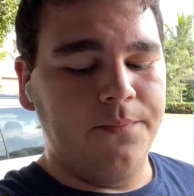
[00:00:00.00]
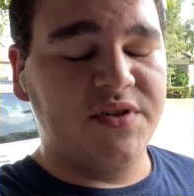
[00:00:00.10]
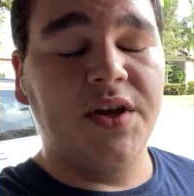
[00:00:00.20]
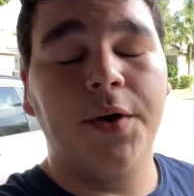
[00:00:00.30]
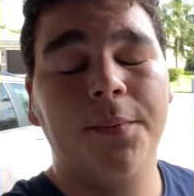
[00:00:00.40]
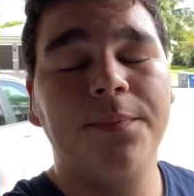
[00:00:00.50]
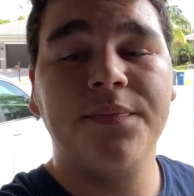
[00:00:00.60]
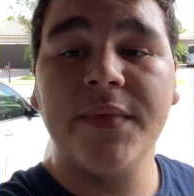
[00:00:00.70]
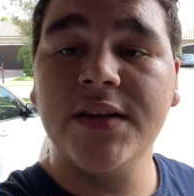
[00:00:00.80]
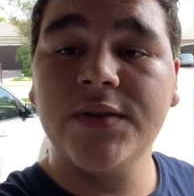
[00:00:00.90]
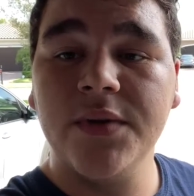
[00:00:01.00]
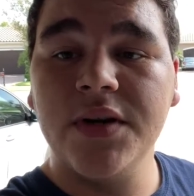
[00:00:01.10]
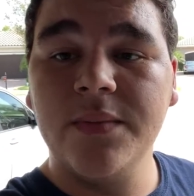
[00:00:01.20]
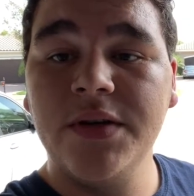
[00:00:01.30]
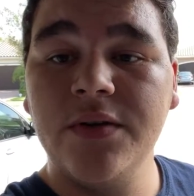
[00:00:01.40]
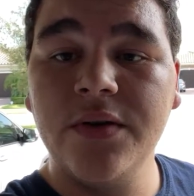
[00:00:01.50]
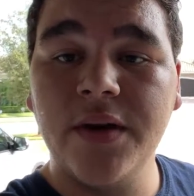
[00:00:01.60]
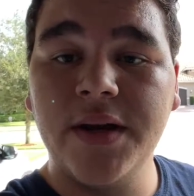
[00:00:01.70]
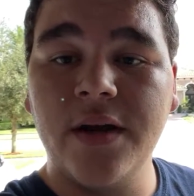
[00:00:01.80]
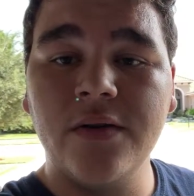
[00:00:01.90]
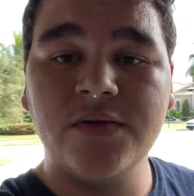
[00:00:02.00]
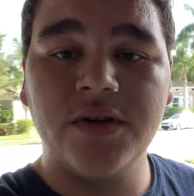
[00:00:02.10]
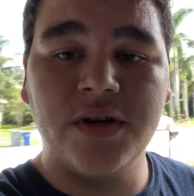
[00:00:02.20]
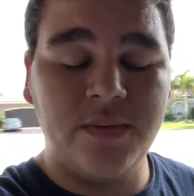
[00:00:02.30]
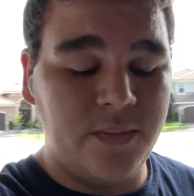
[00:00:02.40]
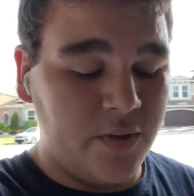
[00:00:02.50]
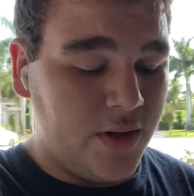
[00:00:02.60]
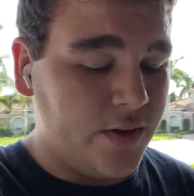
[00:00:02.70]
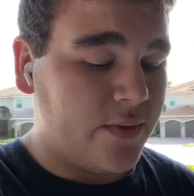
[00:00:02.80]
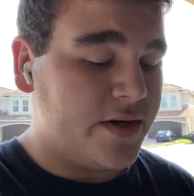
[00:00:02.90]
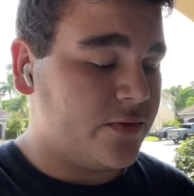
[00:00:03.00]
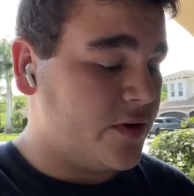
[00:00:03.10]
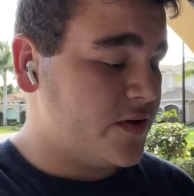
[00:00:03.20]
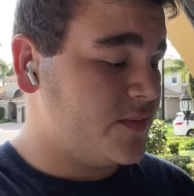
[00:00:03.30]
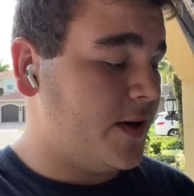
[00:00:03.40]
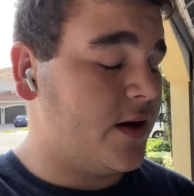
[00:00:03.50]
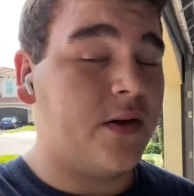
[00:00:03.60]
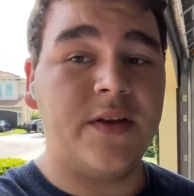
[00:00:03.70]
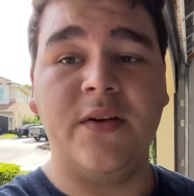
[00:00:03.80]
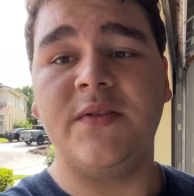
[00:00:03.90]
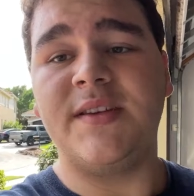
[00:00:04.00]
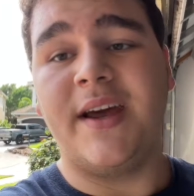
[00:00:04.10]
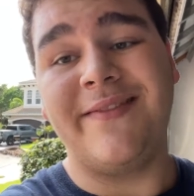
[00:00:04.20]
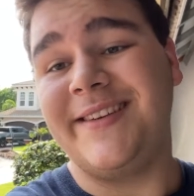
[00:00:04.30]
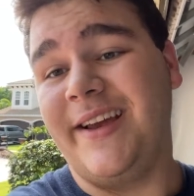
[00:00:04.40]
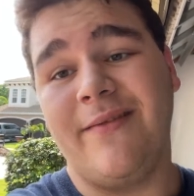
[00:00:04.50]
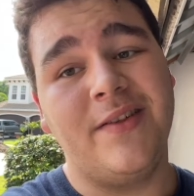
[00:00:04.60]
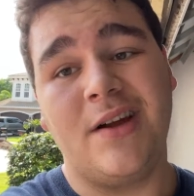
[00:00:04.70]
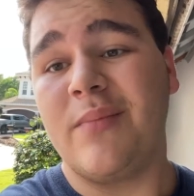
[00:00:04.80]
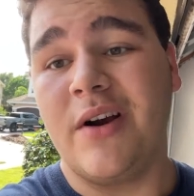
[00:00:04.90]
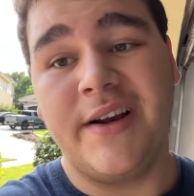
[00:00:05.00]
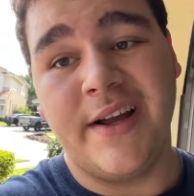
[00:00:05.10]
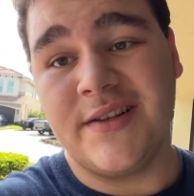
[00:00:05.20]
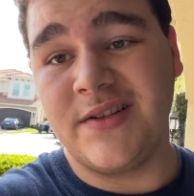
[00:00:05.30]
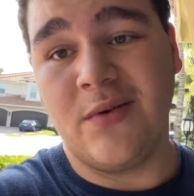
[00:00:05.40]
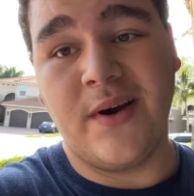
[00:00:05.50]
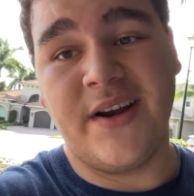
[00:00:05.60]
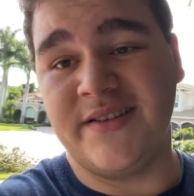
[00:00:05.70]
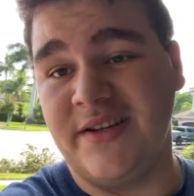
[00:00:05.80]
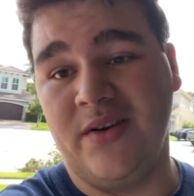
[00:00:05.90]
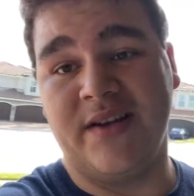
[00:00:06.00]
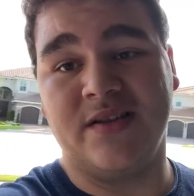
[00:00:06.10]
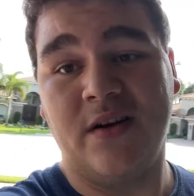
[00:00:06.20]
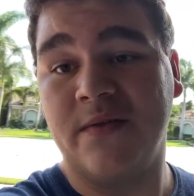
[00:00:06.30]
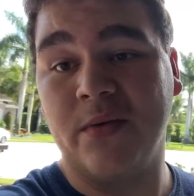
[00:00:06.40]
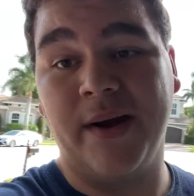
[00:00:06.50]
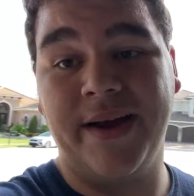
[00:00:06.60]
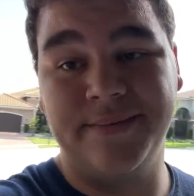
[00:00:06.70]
So that's what we're going to be doing right now, is we're going to be putting the right torque spec on those, and I have to take everything apart again, so why not take you guys along for the ride.